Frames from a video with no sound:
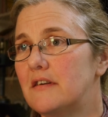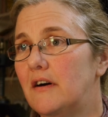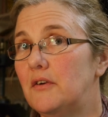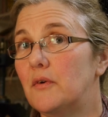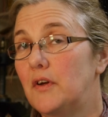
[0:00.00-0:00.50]

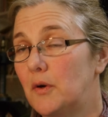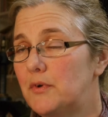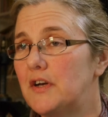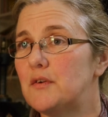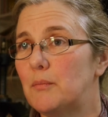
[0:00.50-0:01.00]
site, or the
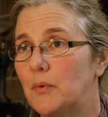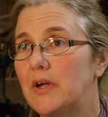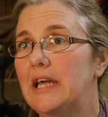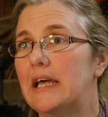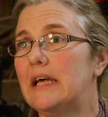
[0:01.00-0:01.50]
objects are brought
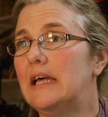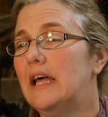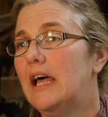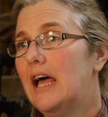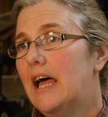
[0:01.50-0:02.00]
here,
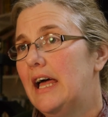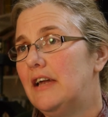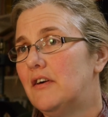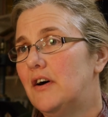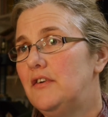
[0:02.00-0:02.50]

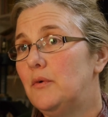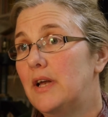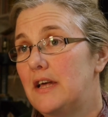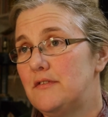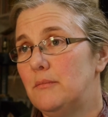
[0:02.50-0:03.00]
and I do
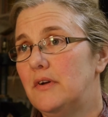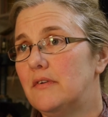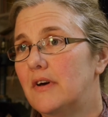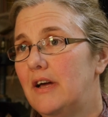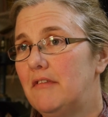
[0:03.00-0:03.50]
an
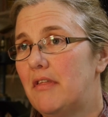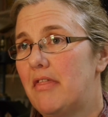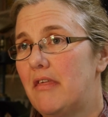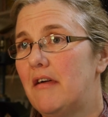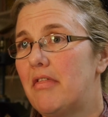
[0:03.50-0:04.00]
estimate.
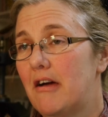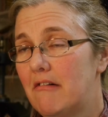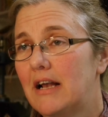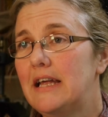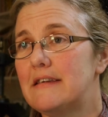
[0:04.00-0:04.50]
I
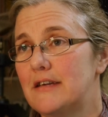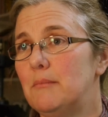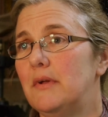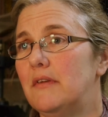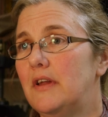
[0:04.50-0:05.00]
thoroughly
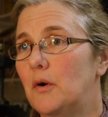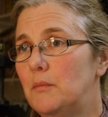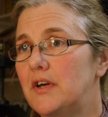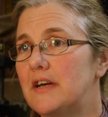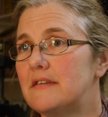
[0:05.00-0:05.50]
examine the
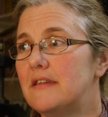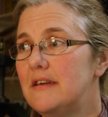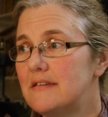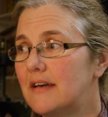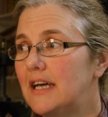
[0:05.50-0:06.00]
objects. At
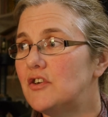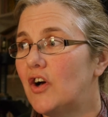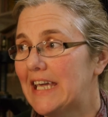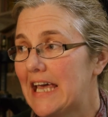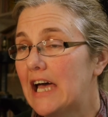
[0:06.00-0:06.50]
this stage
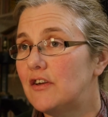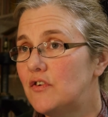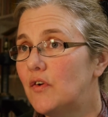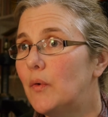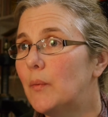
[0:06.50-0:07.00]
I can't
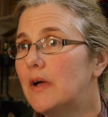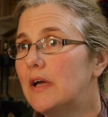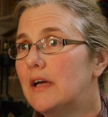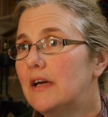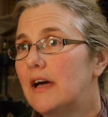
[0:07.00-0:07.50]
do
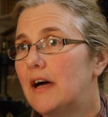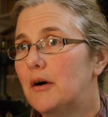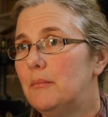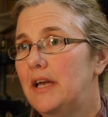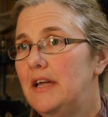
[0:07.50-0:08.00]

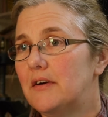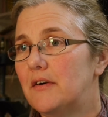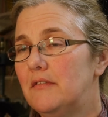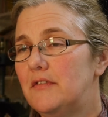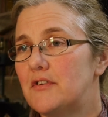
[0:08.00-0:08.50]
any
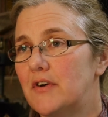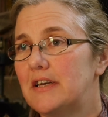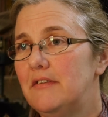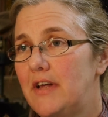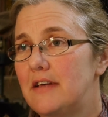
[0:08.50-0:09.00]
kind of
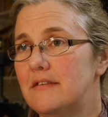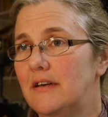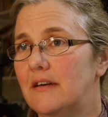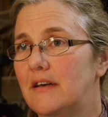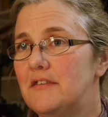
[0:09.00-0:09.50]
destructive
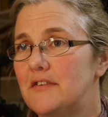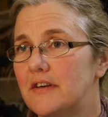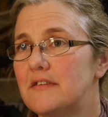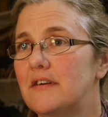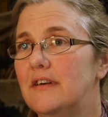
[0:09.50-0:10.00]
testing. It's
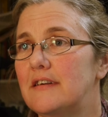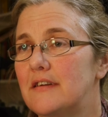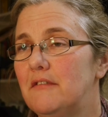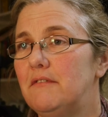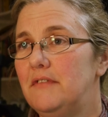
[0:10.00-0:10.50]
just
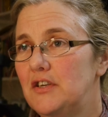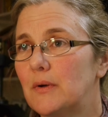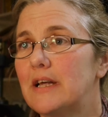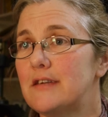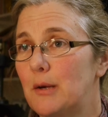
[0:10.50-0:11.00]
a
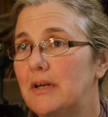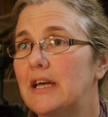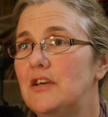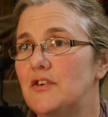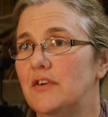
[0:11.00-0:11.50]
visual
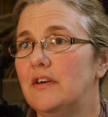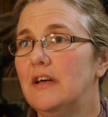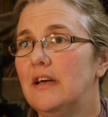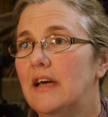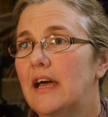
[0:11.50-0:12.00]
examination
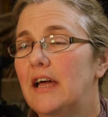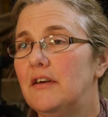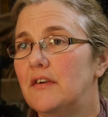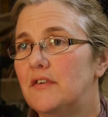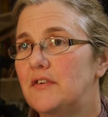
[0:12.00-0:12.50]

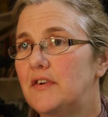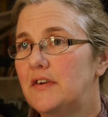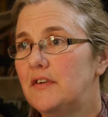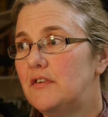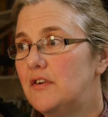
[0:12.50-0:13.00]
and
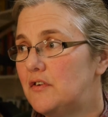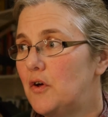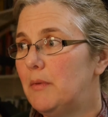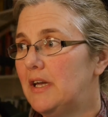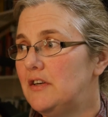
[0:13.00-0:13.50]

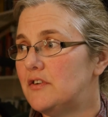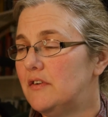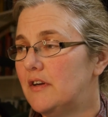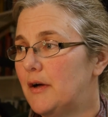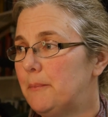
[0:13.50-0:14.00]

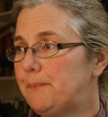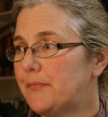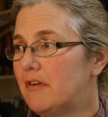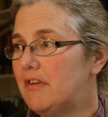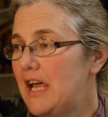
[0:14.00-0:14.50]
determination
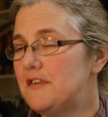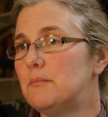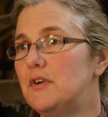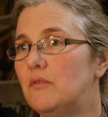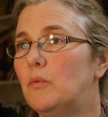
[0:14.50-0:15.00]
of an
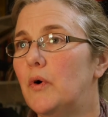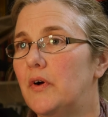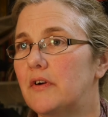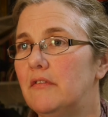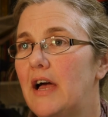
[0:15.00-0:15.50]
estimate of
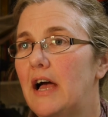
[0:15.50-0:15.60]
work, of